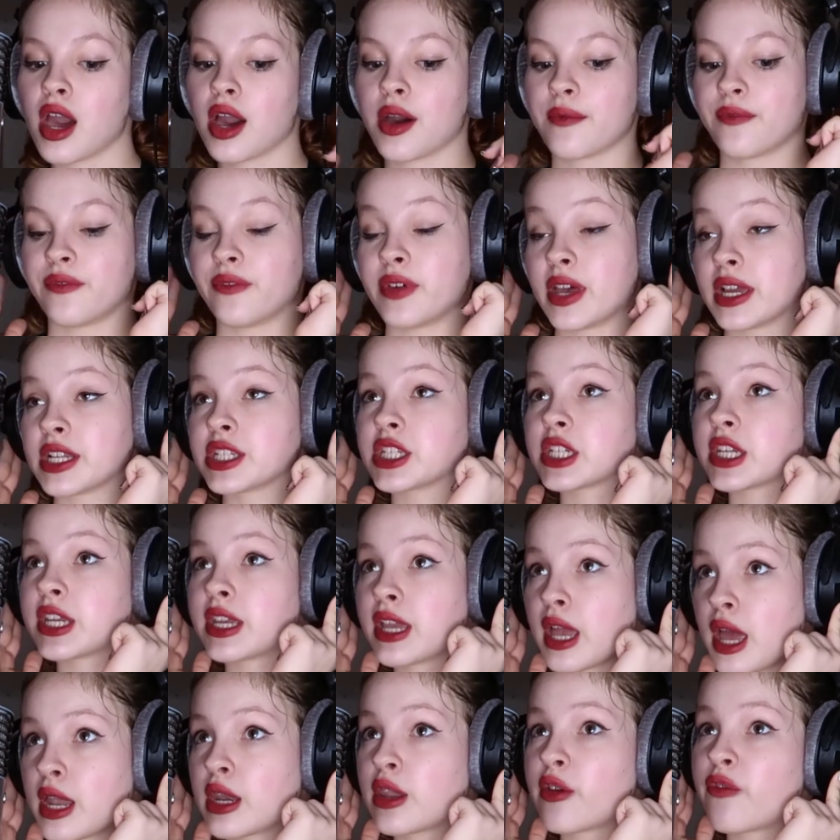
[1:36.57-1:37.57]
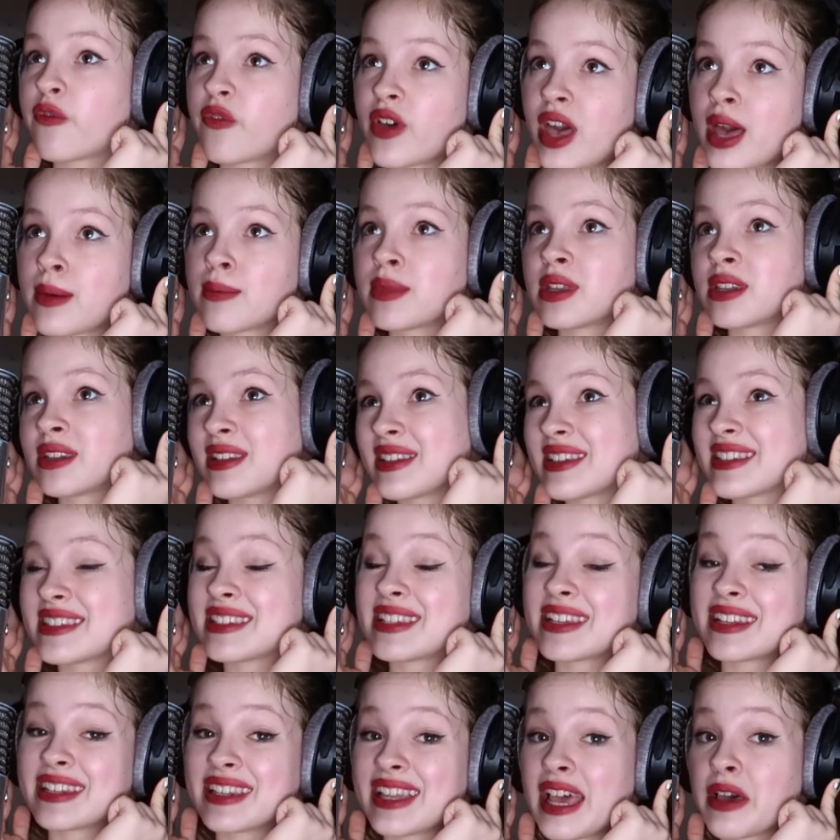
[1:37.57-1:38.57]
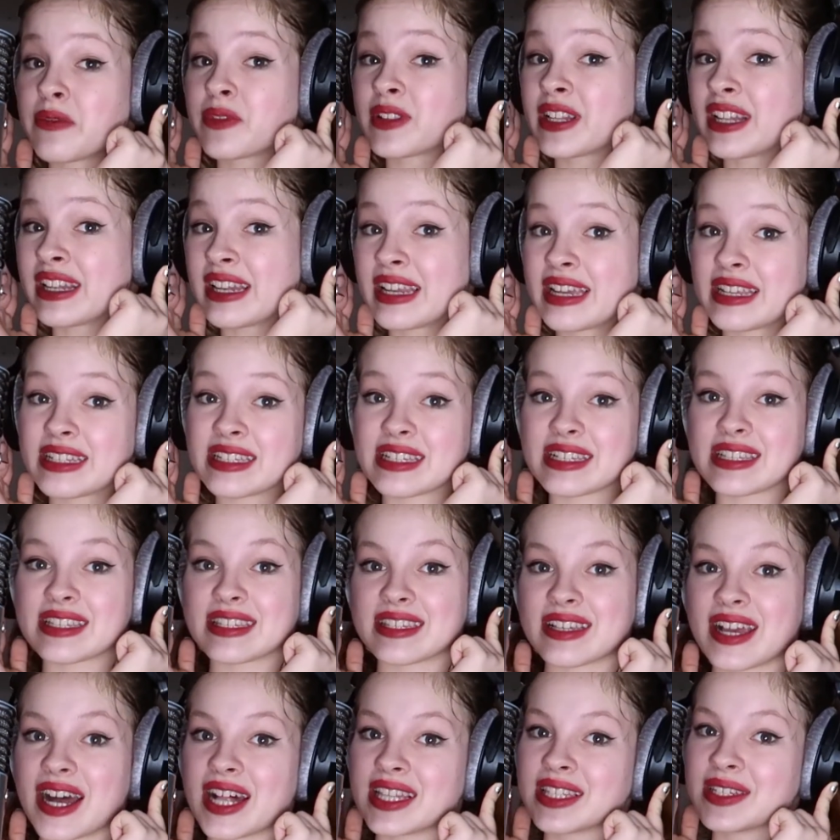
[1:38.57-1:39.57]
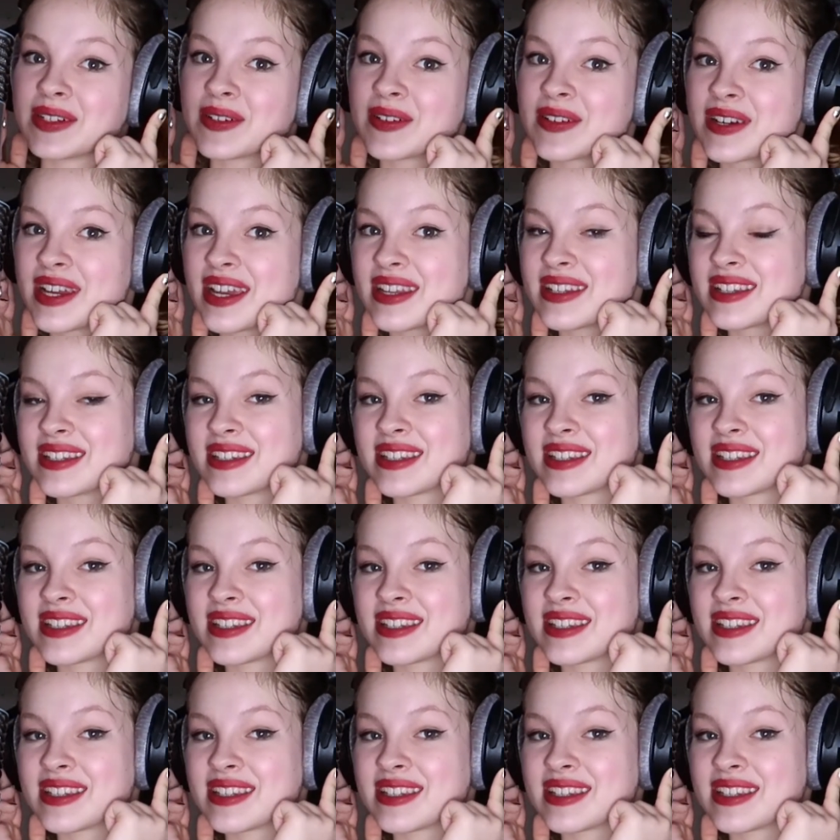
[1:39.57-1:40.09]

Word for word: A veggie and a feminist and definitely too tolerant.